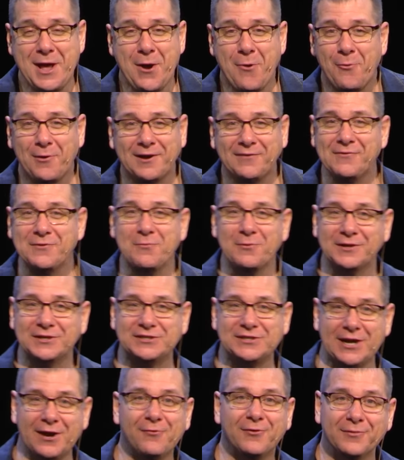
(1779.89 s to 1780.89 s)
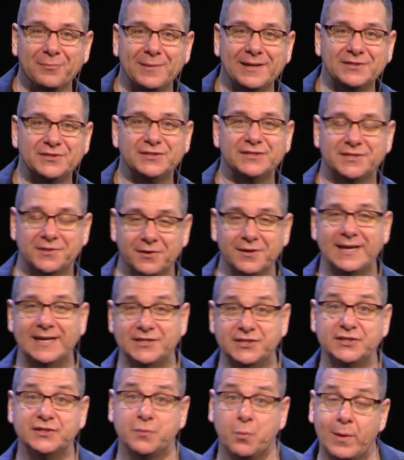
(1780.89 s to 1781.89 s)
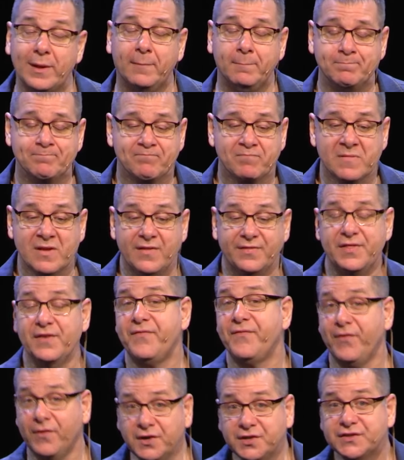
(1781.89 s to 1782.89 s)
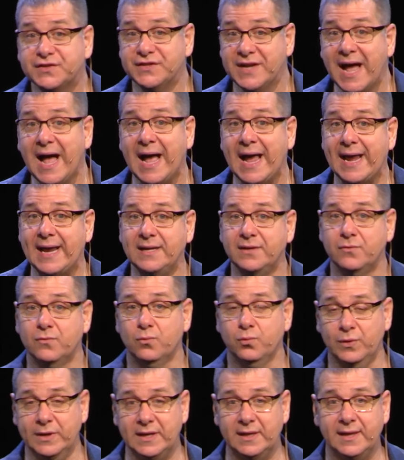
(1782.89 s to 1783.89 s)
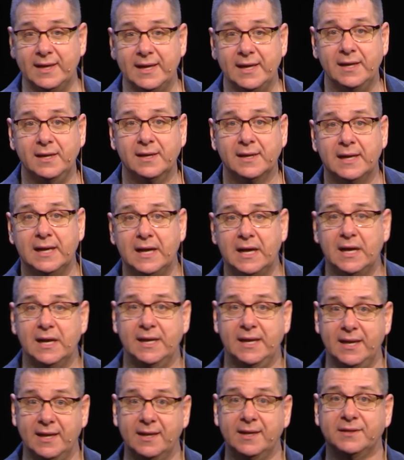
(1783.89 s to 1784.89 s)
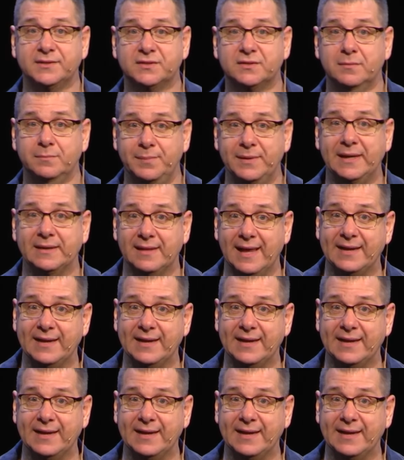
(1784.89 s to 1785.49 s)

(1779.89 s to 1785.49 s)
whatever you want to share with me. And she said, okay. She said, well, the first night really hit us big.